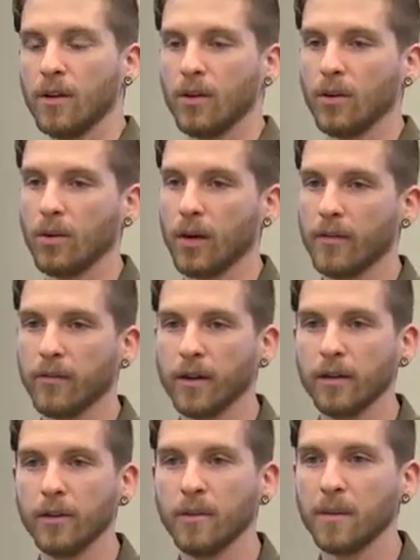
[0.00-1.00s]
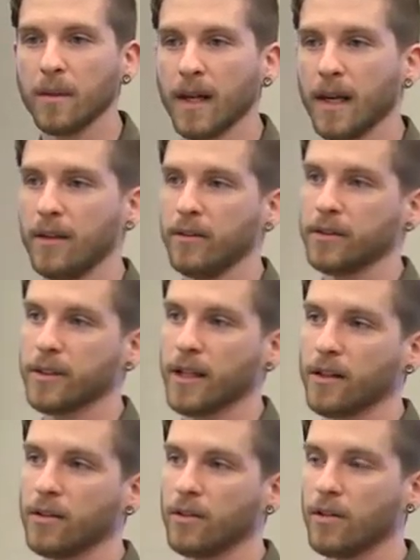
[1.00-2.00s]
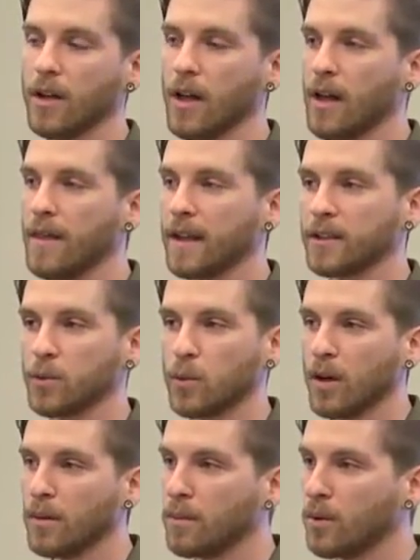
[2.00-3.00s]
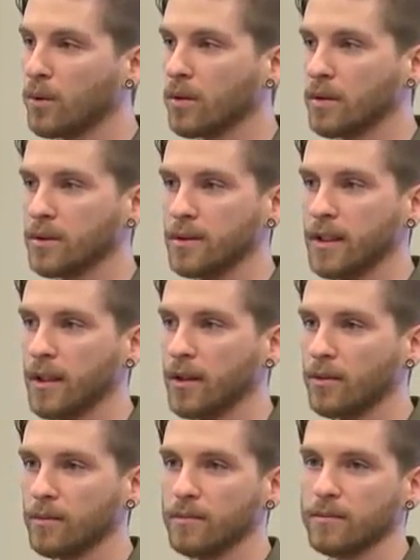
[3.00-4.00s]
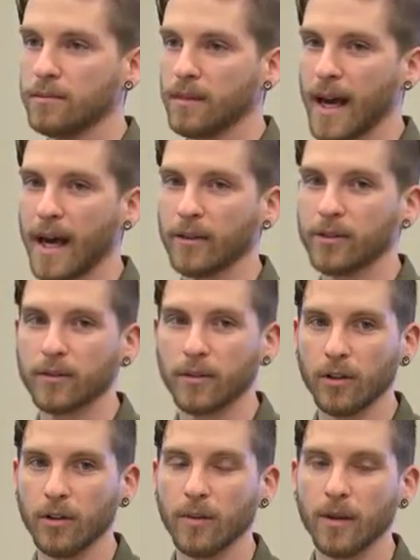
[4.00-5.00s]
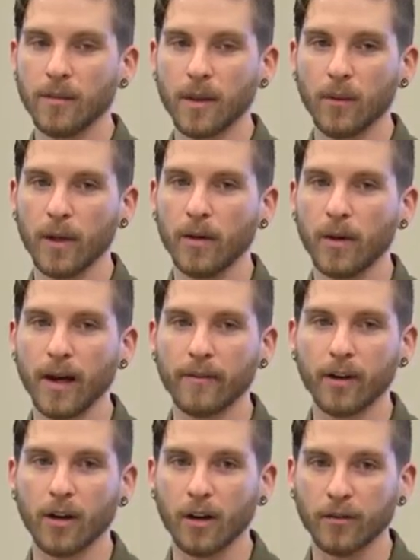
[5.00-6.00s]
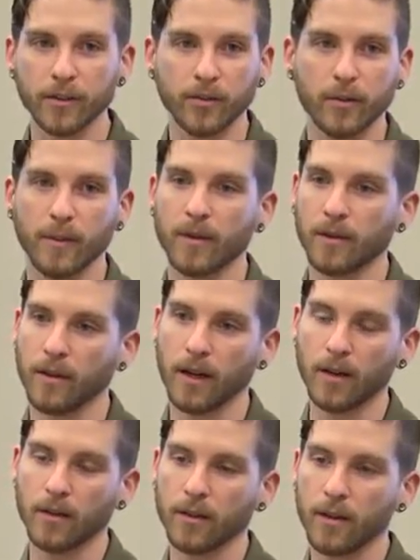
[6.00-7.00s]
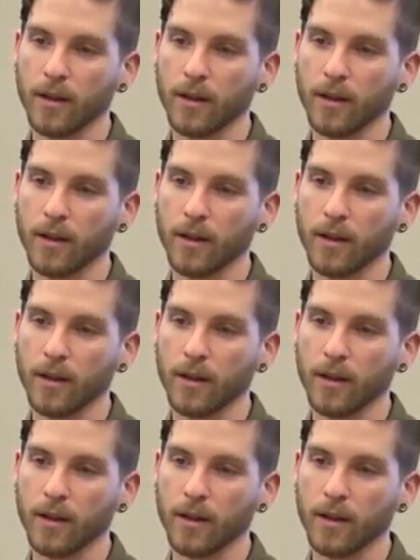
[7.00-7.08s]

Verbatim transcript: Or every aluminum can you recycle, that's one more, you know, ounce of aluminum that we don't have to harvest from underground.